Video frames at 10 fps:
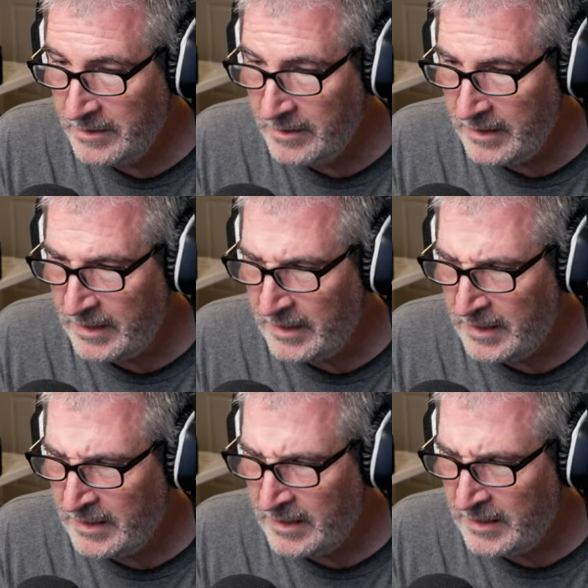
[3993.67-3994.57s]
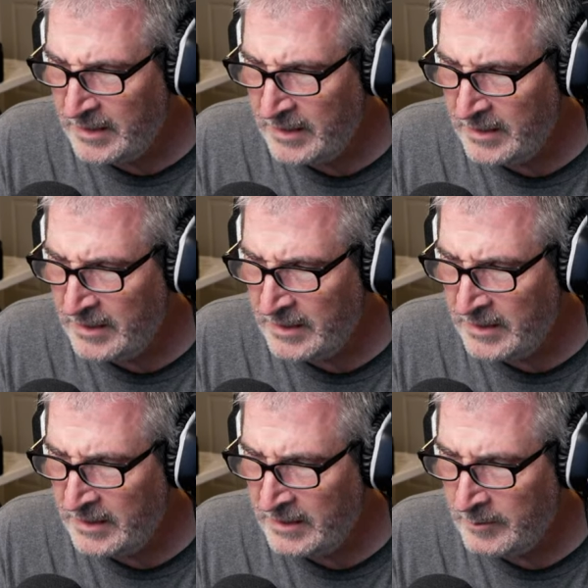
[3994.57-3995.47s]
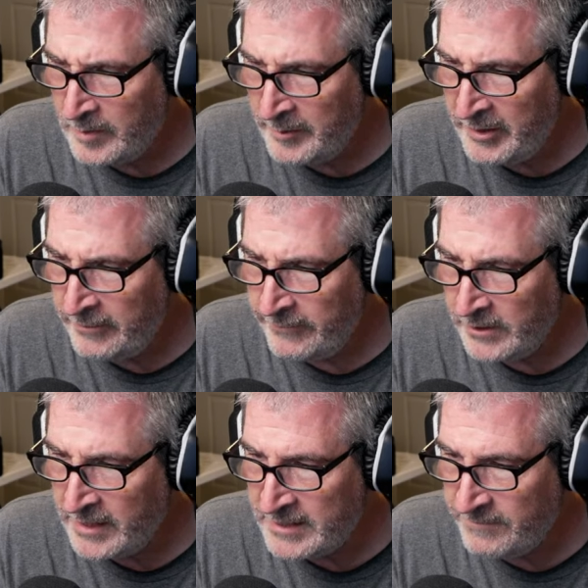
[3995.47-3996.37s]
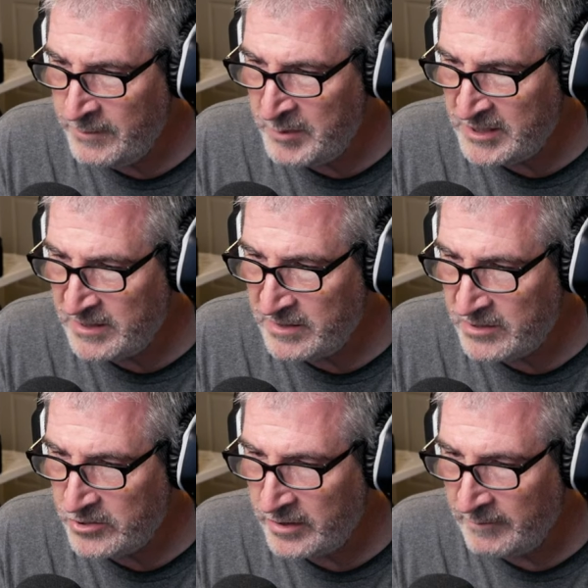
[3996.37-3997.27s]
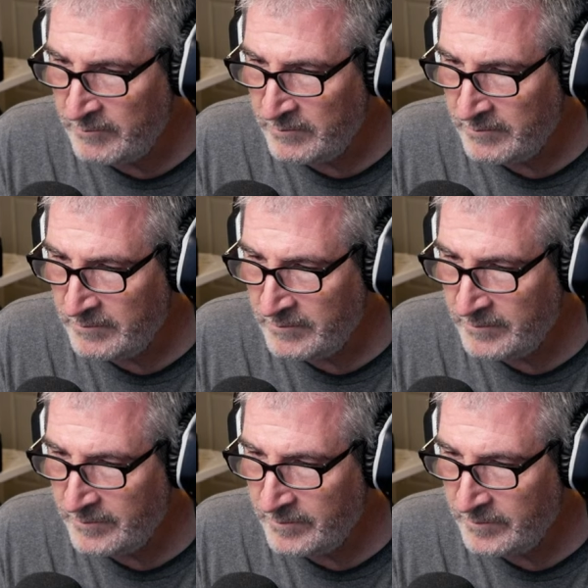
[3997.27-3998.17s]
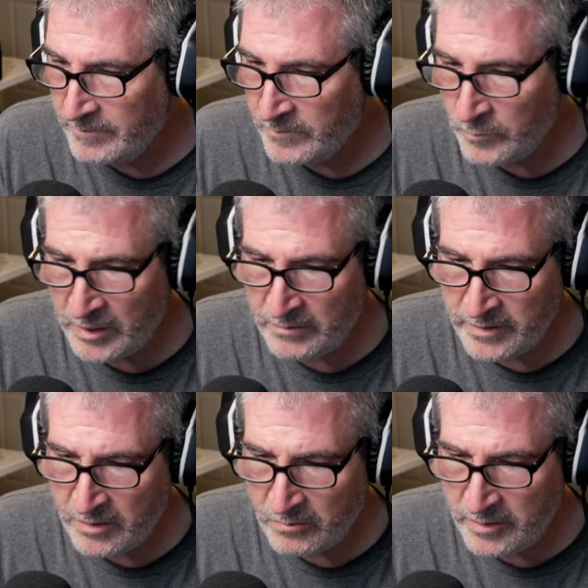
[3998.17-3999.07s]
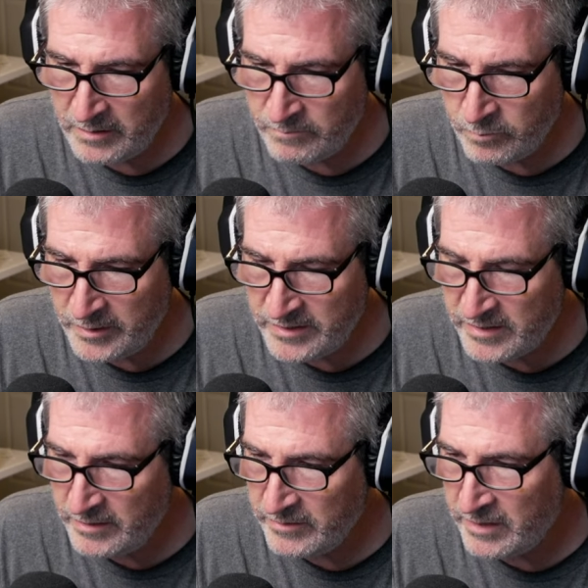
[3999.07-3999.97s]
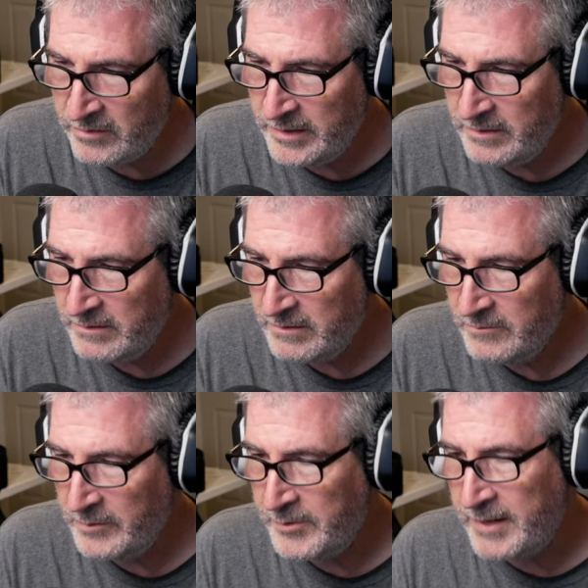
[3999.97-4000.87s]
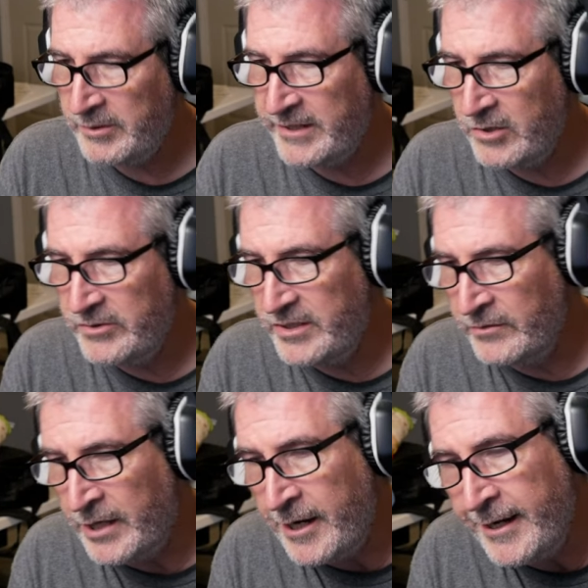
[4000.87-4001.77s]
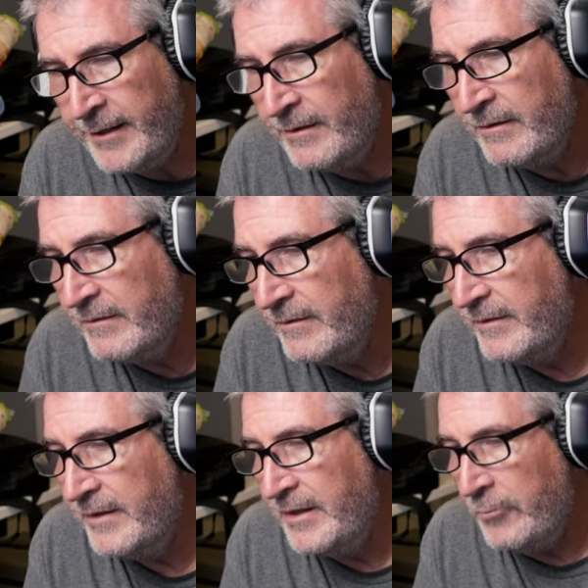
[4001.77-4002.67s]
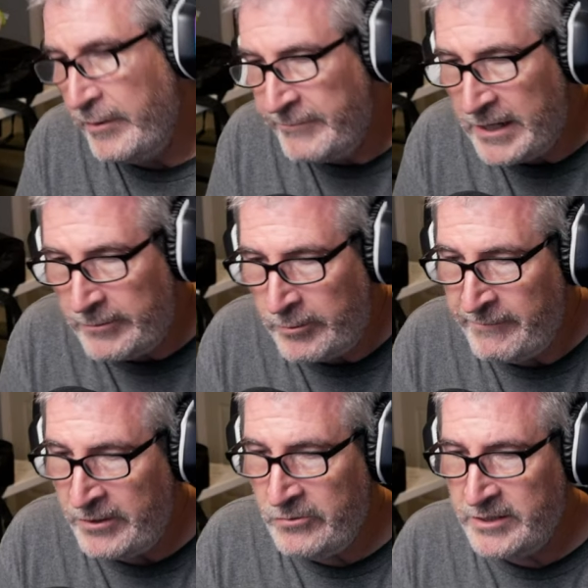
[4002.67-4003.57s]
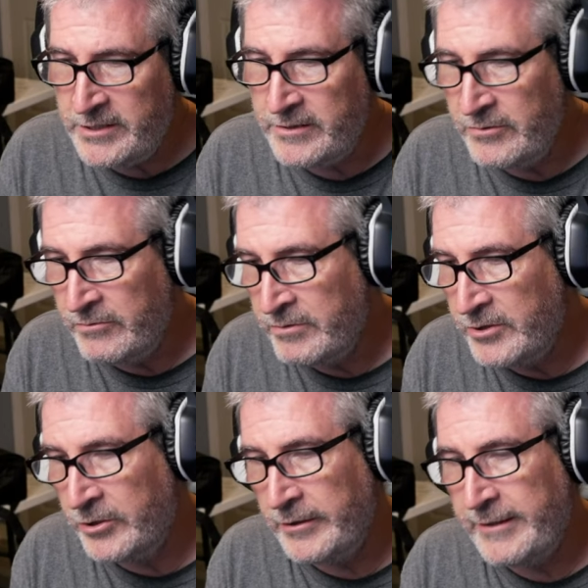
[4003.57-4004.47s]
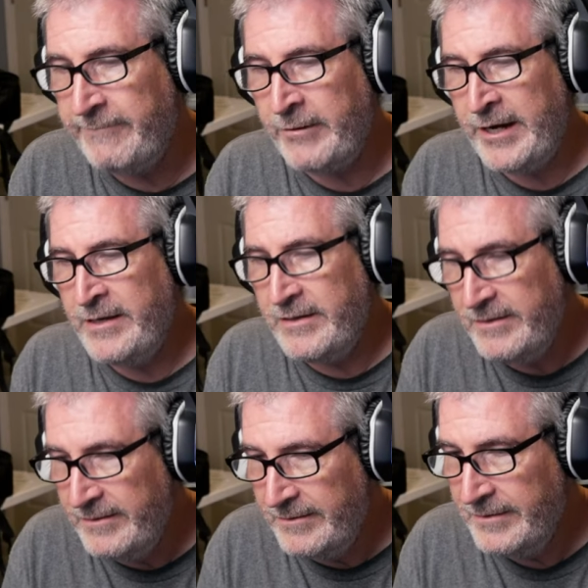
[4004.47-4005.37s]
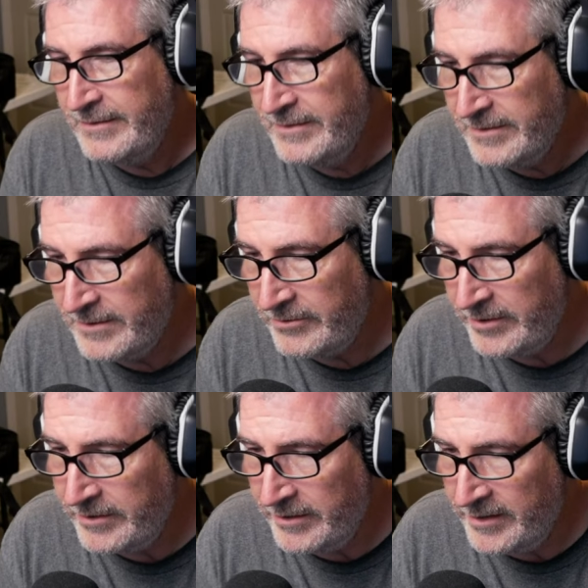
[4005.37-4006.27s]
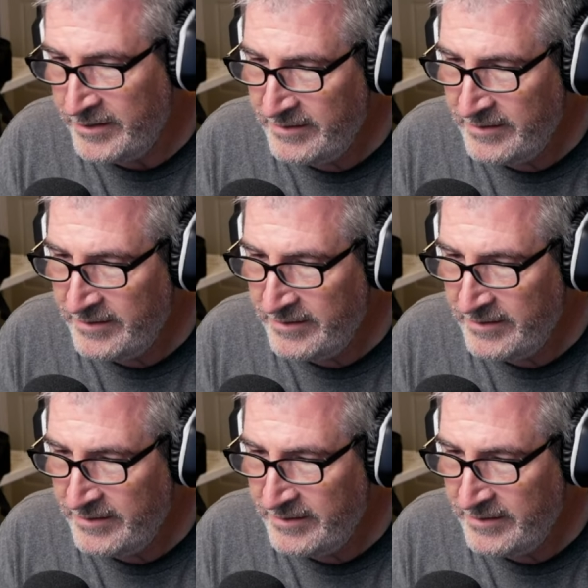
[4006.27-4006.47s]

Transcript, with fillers: I'm here for the last few minutes of the stream. Well, no, we're still going. We'll probably go till 9. We've got a review to do, girly friend. So you're good.